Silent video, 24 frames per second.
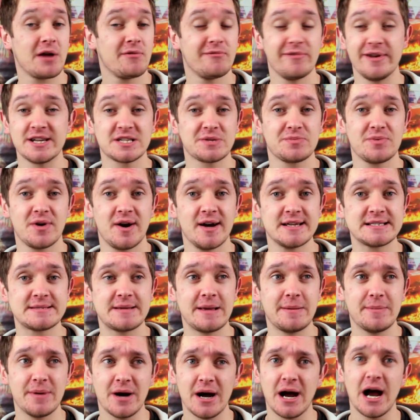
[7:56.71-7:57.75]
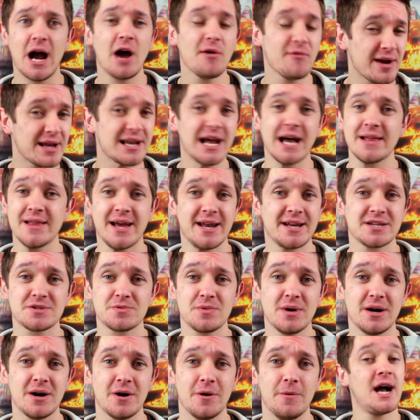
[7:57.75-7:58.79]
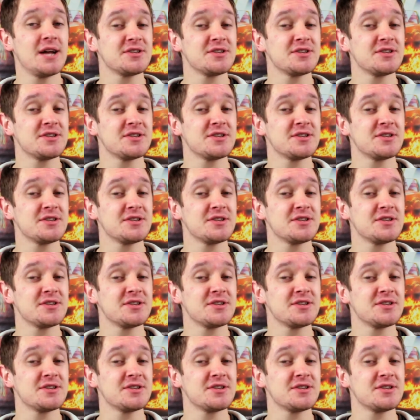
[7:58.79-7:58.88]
and really surprised me, but I really like that as well.